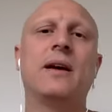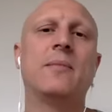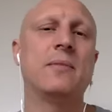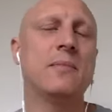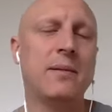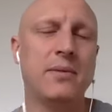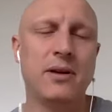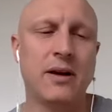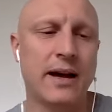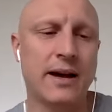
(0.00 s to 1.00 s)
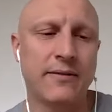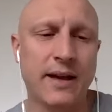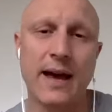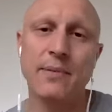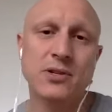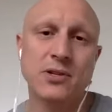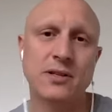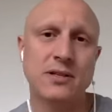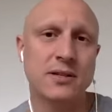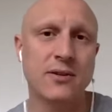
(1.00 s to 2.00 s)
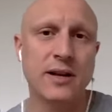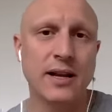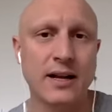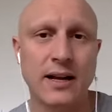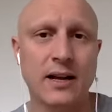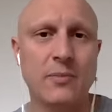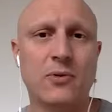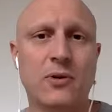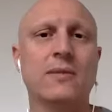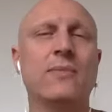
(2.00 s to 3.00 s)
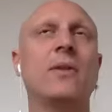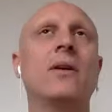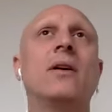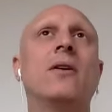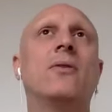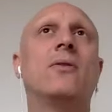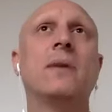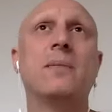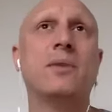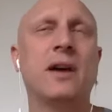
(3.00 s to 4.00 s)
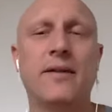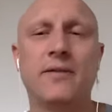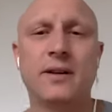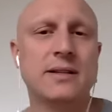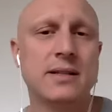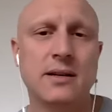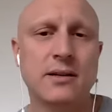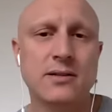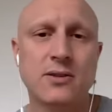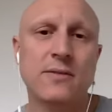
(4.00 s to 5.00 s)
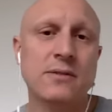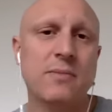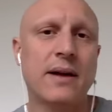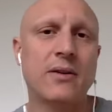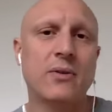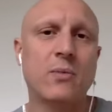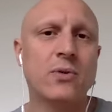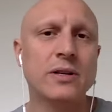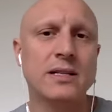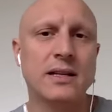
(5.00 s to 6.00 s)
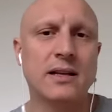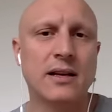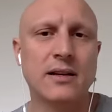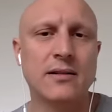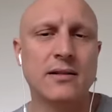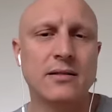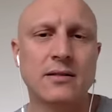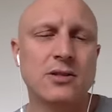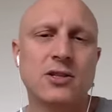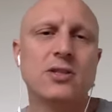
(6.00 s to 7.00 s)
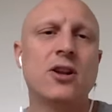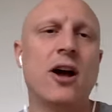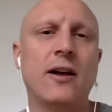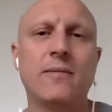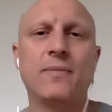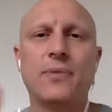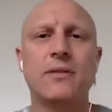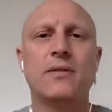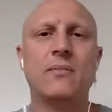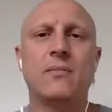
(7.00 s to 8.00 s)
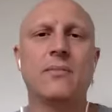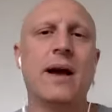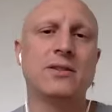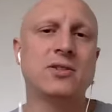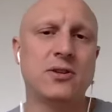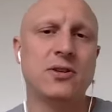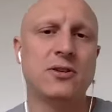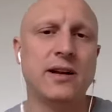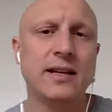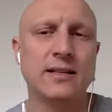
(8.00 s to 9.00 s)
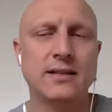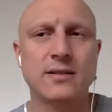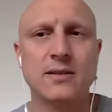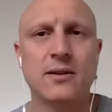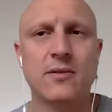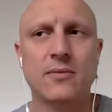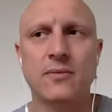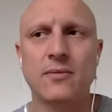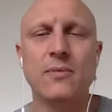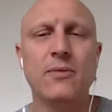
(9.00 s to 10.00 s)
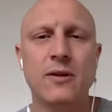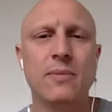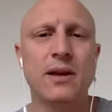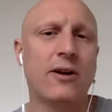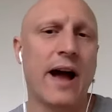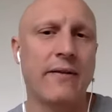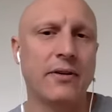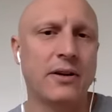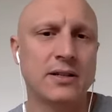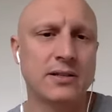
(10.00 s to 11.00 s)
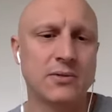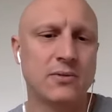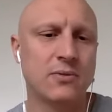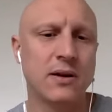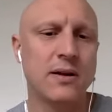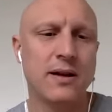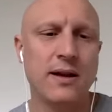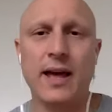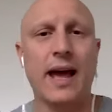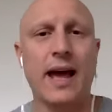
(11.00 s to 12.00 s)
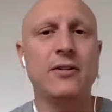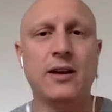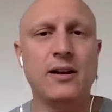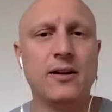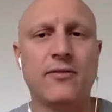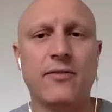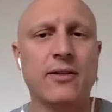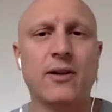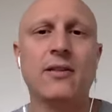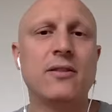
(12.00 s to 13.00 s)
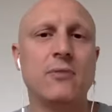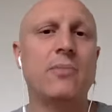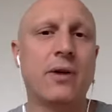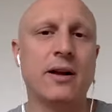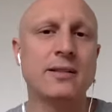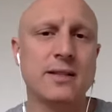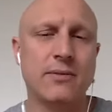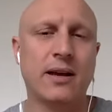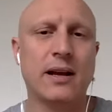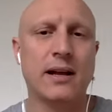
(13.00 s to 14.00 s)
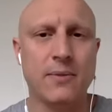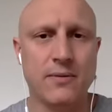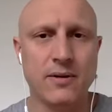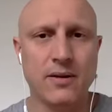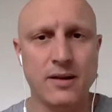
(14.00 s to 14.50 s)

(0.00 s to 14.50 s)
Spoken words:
And maybe you have gap insurance and don't need it anymore. Or maybe you have an extended service plan or warranty that it's just not matched to your needs. And so we want to be your advocate to A, educate you around all the new products that we can help you with,